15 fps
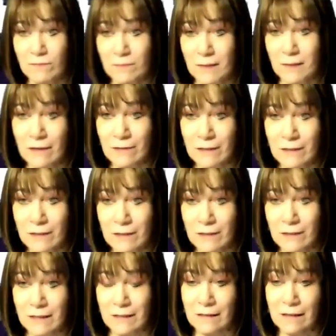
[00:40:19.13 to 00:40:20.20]
Carolyn.
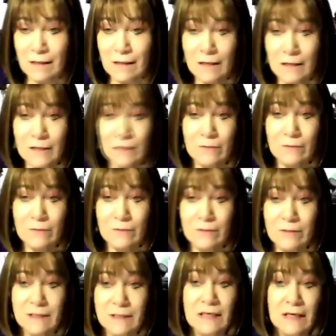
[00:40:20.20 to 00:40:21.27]
Curious to
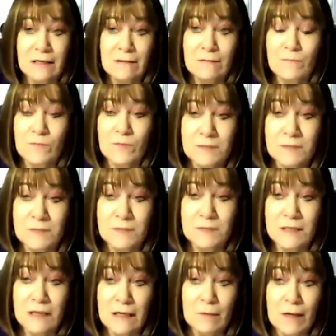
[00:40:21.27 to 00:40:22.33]
hear from Ted
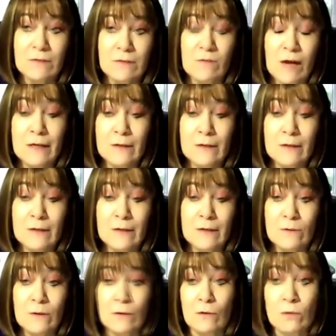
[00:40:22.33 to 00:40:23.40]
about the value
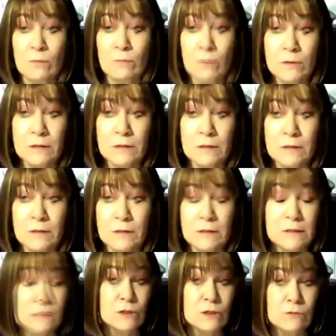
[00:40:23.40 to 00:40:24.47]
or importance of
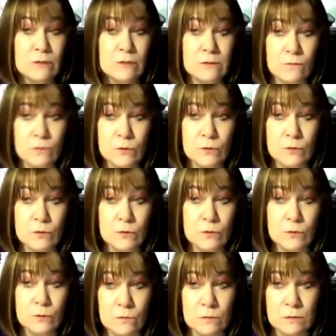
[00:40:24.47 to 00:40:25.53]
rhetorical
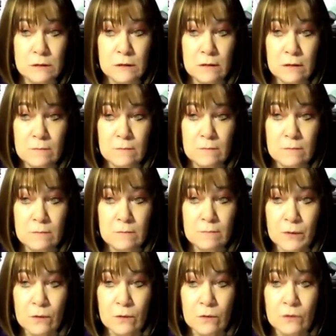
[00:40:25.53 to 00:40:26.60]
tools,
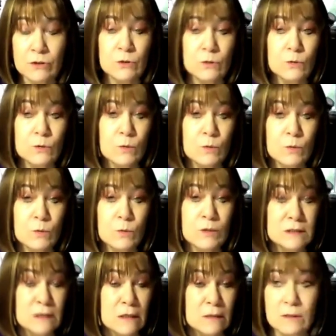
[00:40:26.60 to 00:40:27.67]
or should one
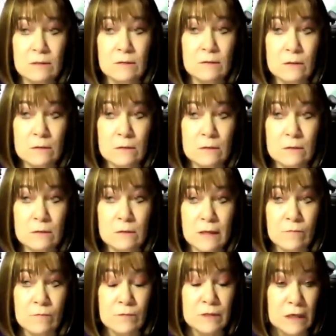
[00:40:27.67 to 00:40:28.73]
stay with
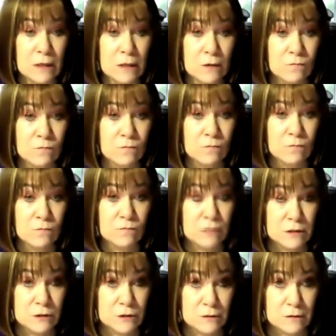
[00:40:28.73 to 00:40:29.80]
everyday
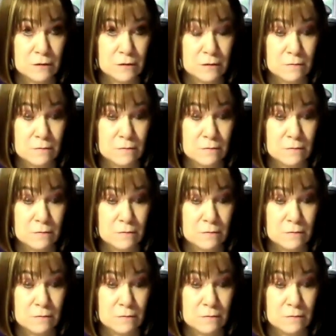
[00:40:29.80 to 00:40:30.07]
conversation?